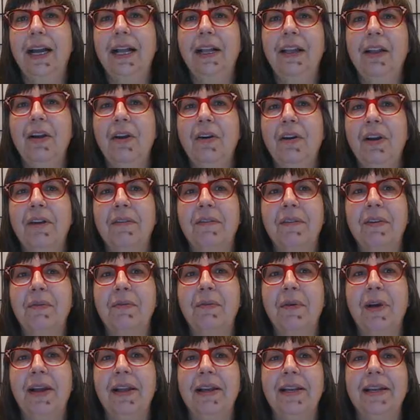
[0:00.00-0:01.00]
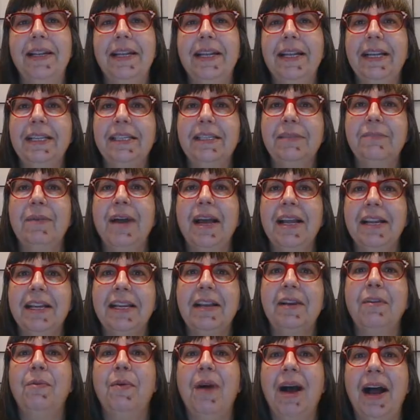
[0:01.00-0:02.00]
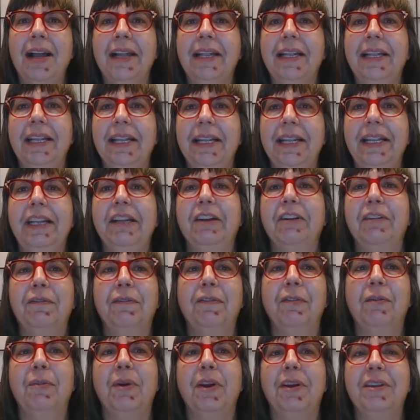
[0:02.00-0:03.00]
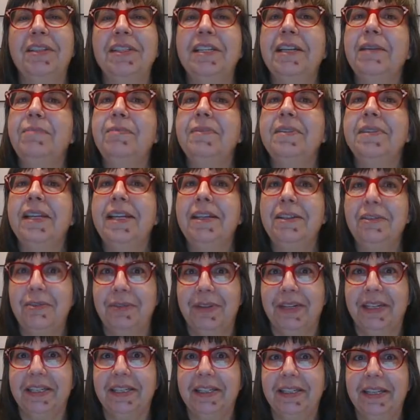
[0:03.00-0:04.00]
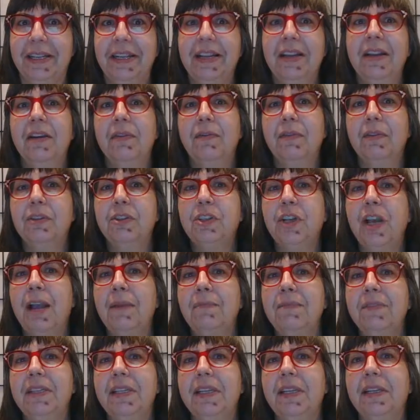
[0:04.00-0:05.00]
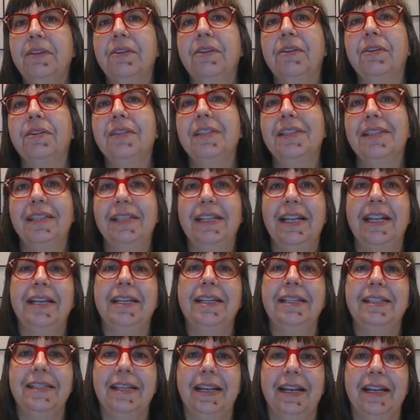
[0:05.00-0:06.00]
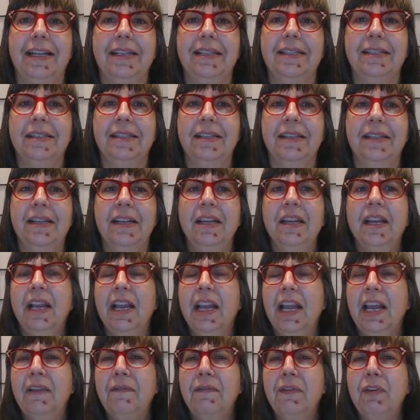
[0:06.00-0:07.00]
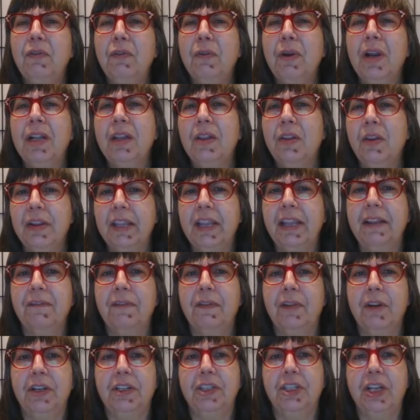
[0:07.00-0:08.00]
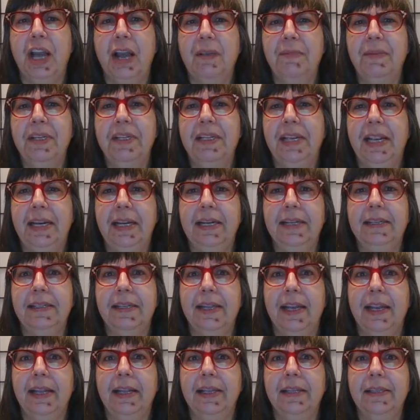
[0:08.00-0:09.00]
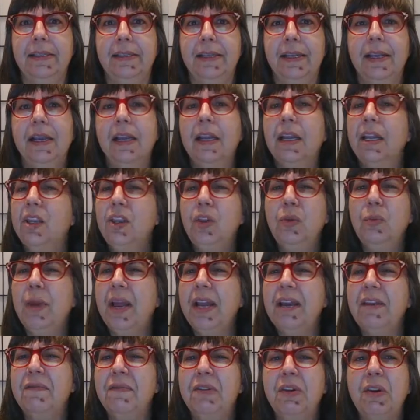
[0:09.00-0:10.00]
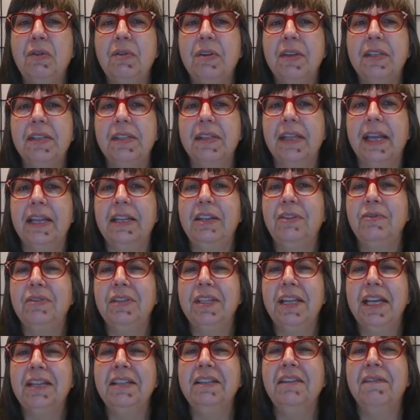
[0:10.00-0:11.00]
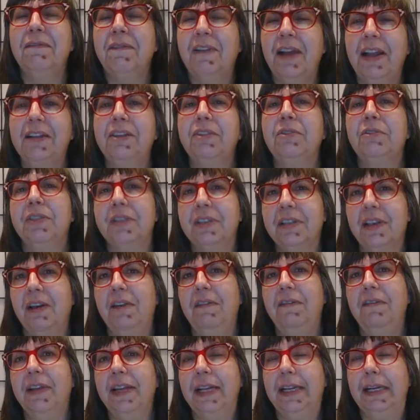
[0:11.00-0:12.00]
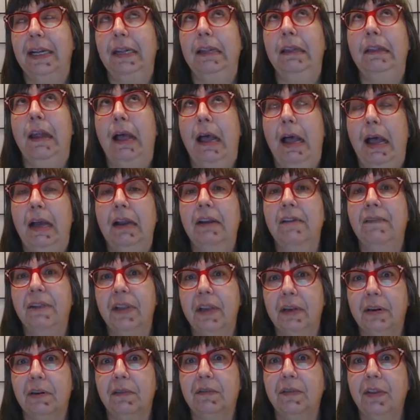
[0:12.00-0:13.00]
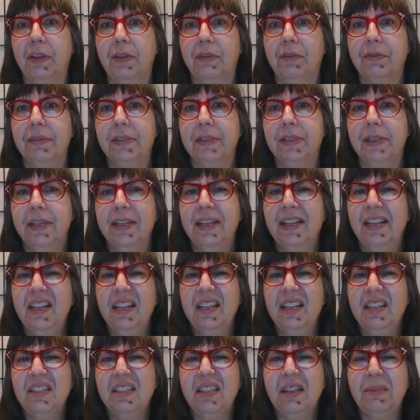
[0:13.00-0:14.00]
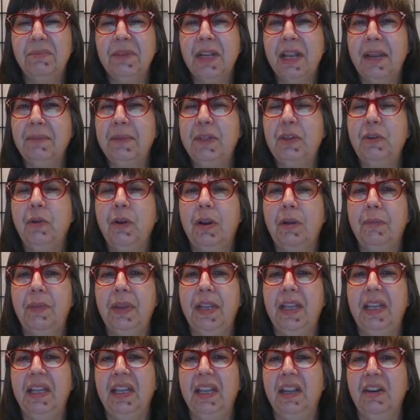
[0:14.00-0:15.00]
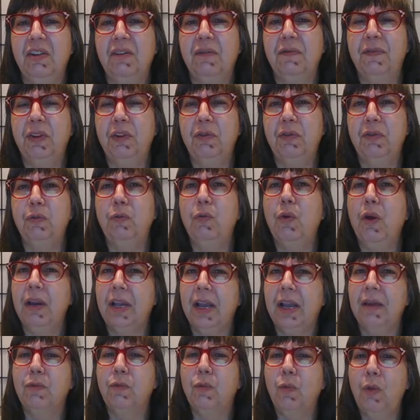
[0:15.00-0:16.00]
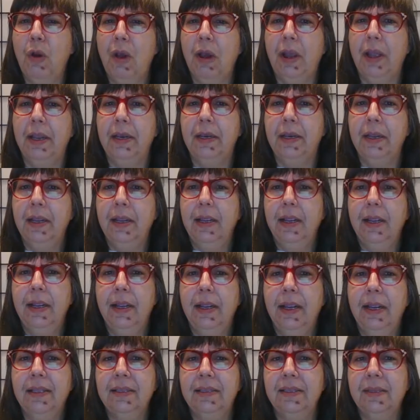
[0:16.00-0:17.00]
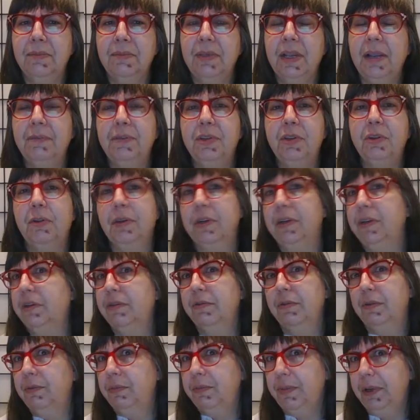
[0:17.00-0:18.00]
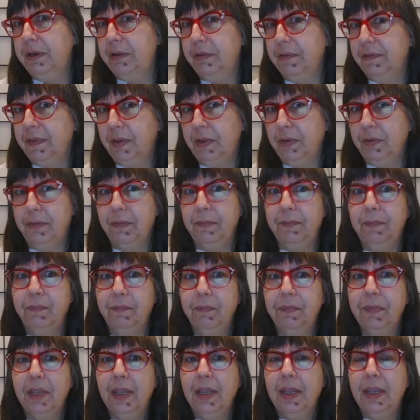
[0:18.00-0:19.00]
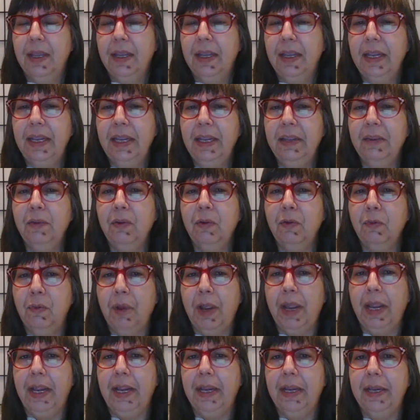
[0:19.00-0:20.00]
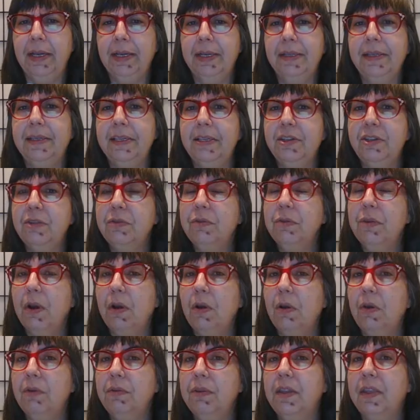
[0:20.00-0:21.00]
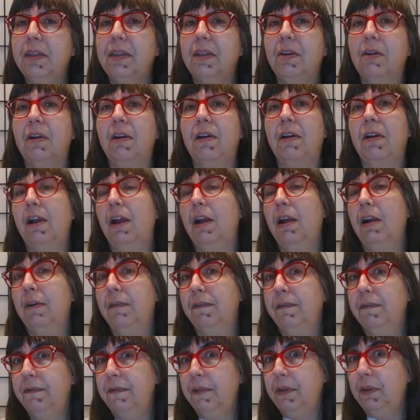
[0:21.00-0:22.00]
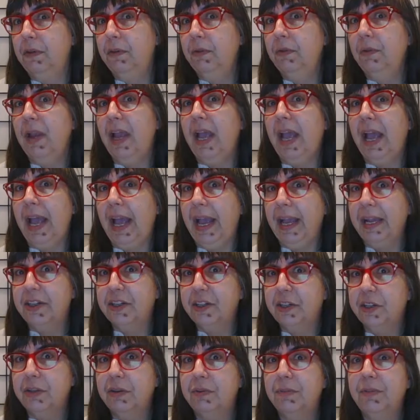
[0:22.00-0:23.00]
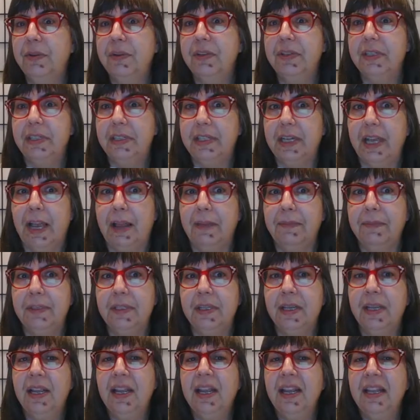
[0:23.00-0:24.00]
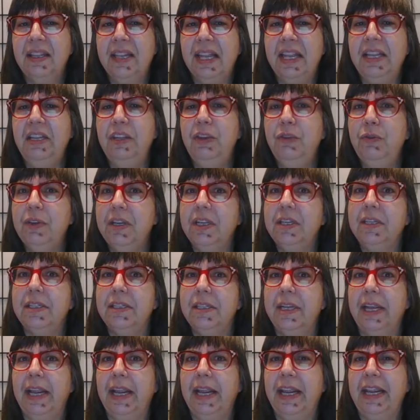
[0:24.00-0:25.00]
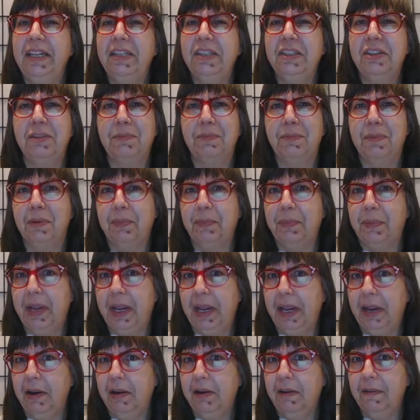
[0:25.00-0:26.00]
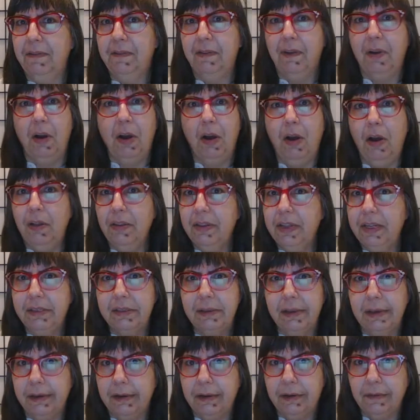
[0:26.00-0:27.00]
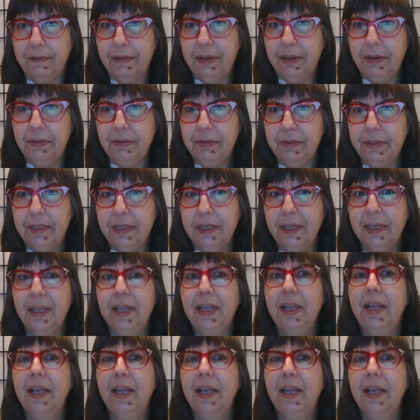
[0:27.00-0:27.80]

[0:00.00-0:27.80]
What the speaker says: Hello everyone, it's Monika Wahi here from our tips and tricks for job seekers in data science. If you are looking for a job in data science, you might have noticed that you tend to find yourself in a lot of interviews. Sometimes you are being interviewed one-on-one, and sometimes you're in a group interview. Either way, did you know that there are a few actionable steps that you can take to prepare for all these interviews?